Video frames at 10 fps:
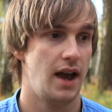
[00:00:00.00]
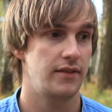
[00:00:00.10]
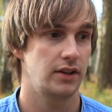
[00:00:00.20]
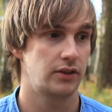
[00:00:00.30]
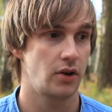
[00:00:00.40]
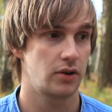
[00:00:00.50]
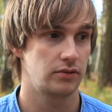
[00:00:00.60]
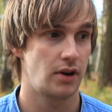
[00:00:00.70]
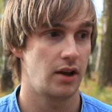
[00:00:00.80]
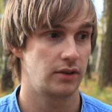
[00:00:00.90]
having a dog
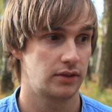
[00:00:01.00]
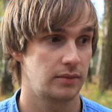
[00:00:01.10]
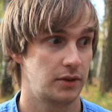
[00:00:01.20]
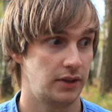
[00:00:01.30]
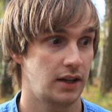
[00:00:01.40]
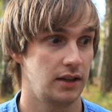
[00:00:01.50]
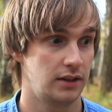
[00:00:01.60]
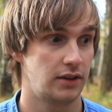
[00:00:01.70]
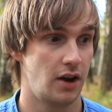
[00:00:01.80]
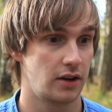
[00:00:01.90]
around, particularly
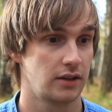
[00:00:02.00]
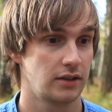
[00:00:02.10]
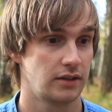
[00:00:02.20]
Doug,